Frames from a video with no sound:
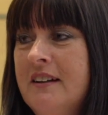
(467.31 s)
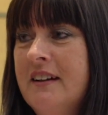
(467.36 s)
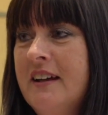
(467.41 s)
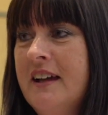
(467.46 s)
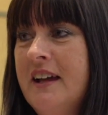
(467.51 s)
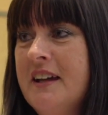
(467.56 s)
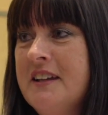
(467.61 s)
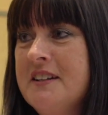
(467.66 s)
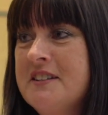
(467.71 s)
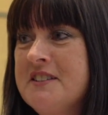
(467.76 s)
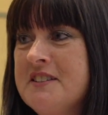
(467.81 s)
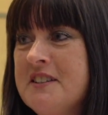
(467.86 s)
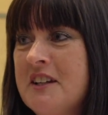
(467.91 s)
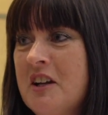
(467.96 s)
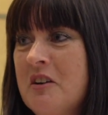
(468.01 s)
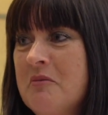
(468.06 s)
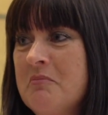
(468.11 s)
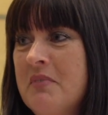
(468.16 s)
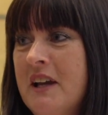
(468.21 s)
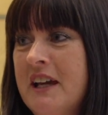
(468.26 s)
And
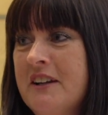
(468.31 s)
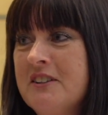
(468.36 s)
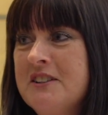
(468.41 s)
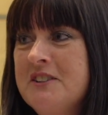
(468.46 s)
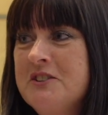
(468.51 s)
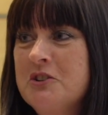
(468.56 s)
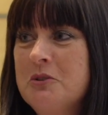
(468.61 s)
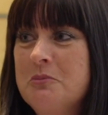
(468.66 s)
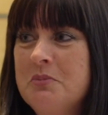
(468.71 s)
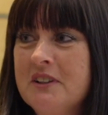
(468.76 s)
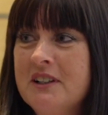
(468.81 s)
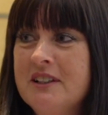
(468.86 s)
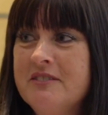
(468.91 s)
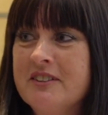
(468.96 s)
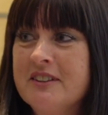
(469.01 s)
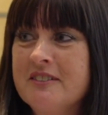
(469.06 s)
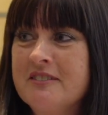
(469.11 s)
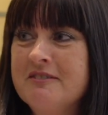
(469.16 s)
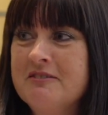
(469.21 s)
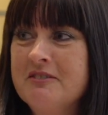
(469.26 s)
I still believe
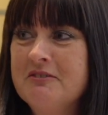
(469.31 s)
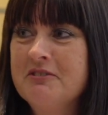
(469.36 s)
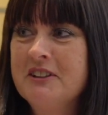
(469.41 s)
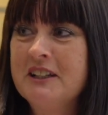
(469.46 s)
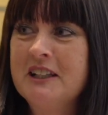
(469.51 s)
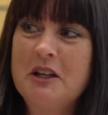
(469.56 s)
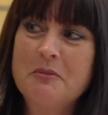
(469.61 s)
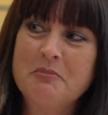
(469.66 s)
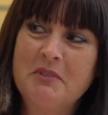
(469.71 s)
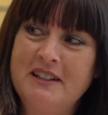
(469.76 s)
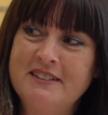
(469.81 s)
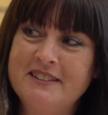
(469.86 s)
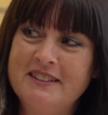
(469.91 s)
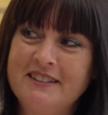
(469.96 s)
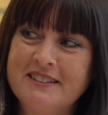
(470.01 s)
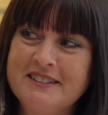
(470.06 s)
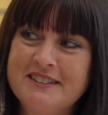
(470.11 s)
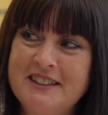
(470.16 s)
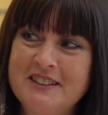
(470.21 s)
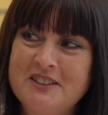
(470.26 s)
in really amazing
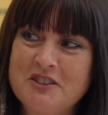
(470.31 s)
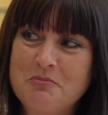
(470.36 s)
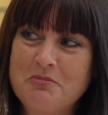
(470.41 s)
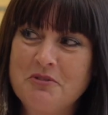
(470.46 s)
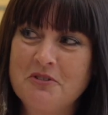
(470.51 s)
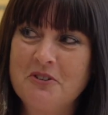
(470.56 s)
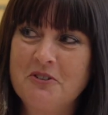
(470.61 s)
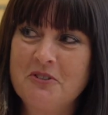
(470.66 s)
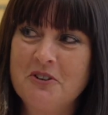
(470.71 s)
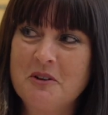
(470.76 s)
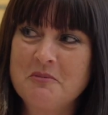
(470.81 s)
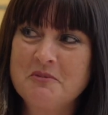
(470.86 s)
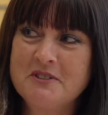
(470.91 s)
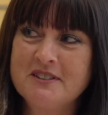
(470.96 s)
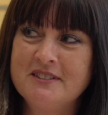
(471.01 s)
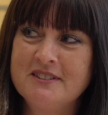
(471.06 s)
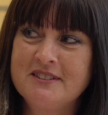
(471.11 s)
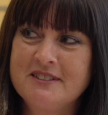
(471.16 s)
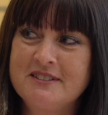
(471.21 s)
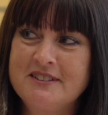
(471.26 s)
incentive programs
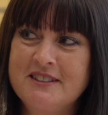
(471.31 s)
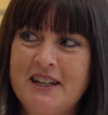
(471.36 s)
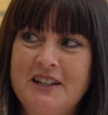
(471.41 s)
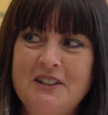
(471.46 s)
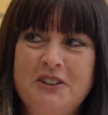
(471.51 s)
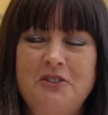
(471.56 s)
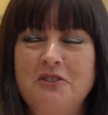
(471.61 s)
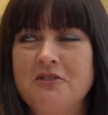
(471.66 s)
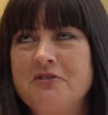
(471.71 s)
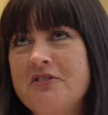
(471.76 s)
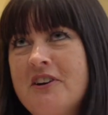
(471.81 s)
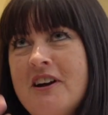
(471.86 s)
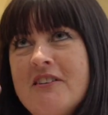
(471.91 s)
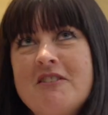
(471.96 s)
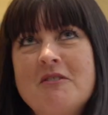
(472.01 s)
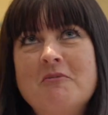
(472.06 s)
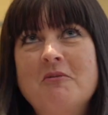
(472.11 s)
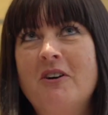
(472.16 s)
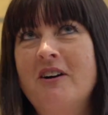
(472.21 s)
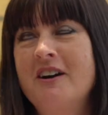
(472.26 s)
that take you far
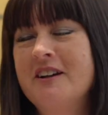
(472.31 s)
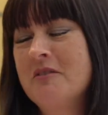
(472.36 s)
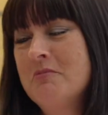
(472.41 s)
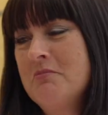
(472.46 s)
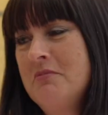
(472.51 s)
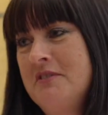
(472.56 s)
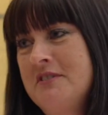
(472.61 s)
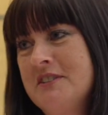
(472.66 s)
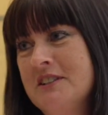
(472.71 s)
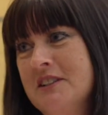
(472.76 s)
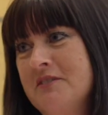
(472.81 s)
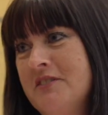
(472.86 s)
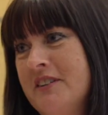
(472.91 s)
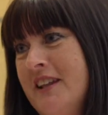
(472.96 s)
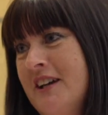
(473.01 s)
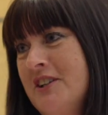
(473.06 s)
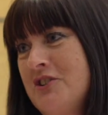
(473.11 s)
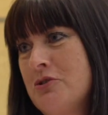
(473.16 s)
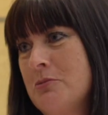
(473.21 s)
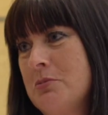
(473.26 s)
and wide and deliver
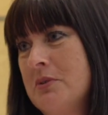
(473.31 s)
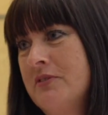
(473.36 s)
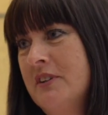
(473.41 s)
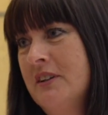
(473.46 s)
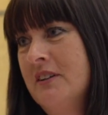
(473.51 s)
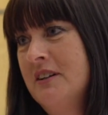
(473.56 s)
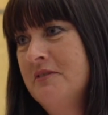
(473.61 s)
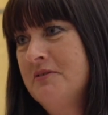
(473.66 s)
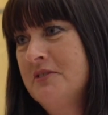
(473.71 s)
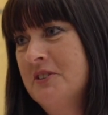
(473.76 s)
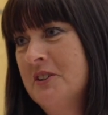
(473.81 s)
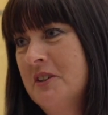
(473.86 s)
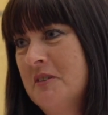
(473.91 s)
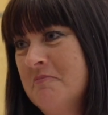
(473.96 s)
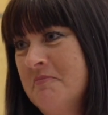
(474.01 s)
that trip of a lifetime.